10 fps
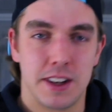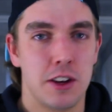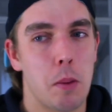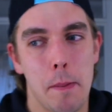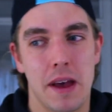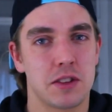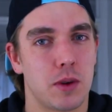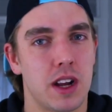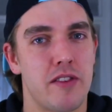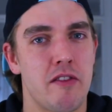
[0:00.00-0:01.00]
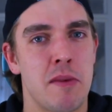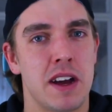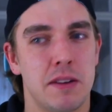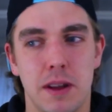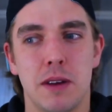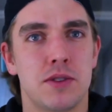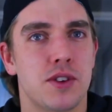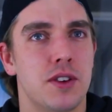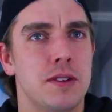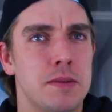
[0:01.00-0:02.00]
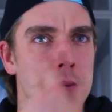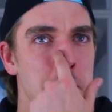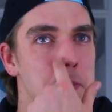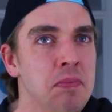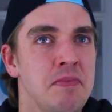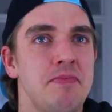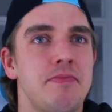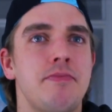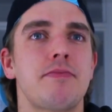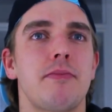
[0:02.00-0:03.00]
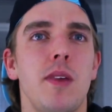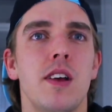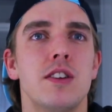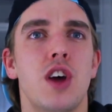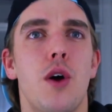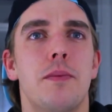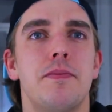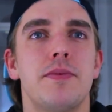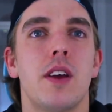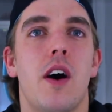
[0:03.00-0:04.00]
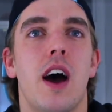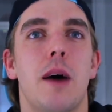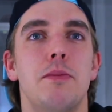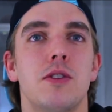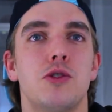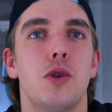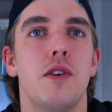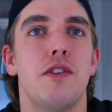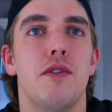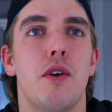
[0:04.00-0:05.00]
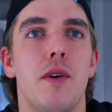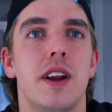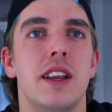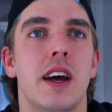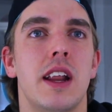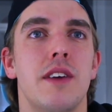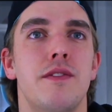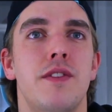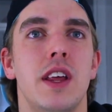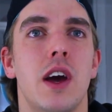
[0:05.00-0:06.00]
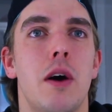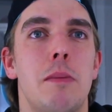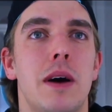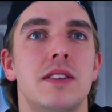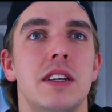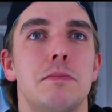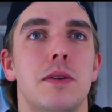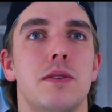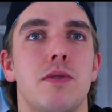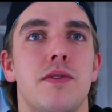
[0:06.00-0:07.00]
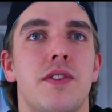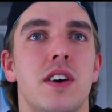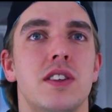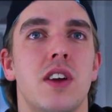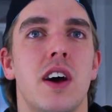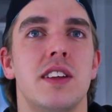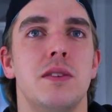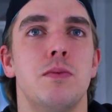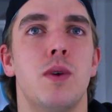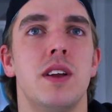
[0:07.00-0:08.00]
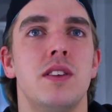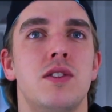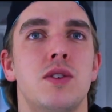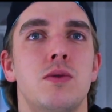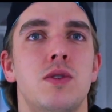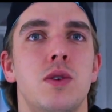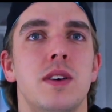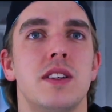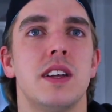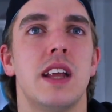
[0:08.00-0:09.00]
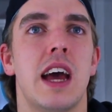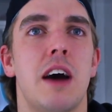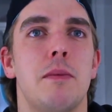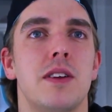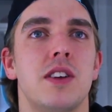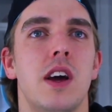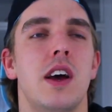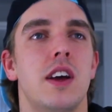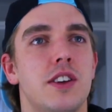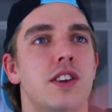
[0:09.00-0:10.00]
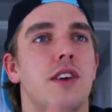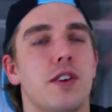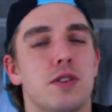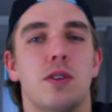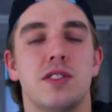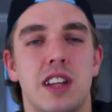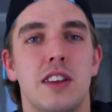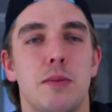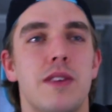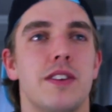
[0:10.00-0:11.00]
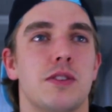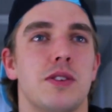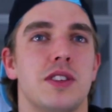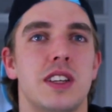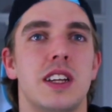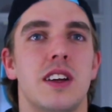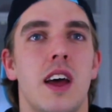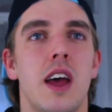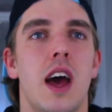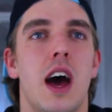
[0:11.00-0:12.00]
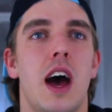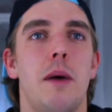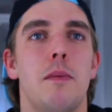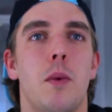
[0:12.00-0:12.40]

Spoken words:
Not my best one I've ever made, but it was good. So, hi, I'm not sure if you've already done a video about it, but reverse dieting, when to do it and how much Shit, I forgot to answer that on the previous question, didn't I?